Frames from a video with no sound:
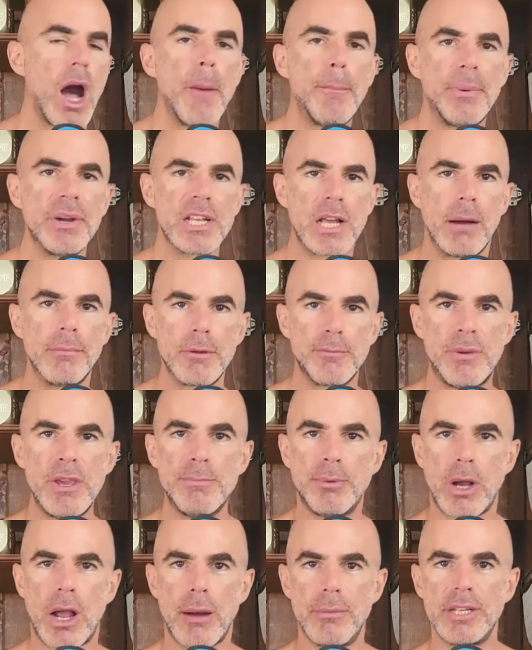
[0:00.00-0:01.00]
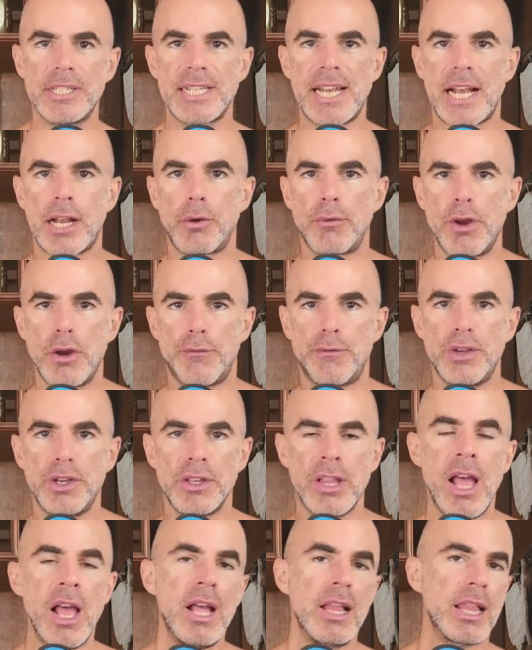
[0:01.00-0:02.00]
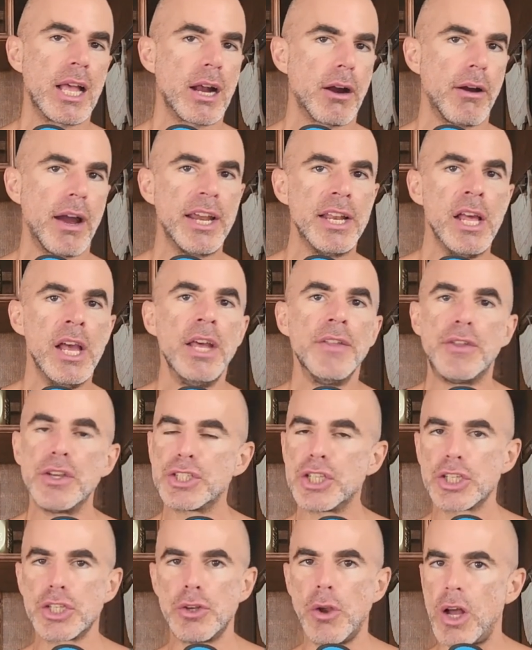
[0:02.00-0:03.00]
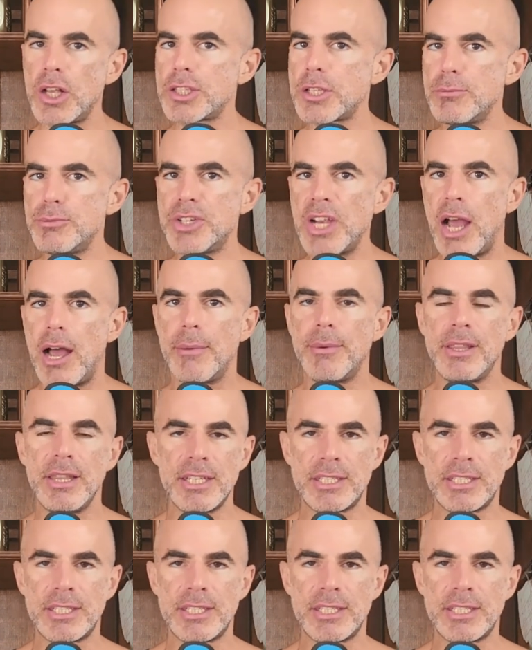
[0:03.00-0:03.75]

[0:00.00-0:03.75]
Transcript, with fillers: up-and-coming people coming into that career field, like, all right, this is an awesome job. And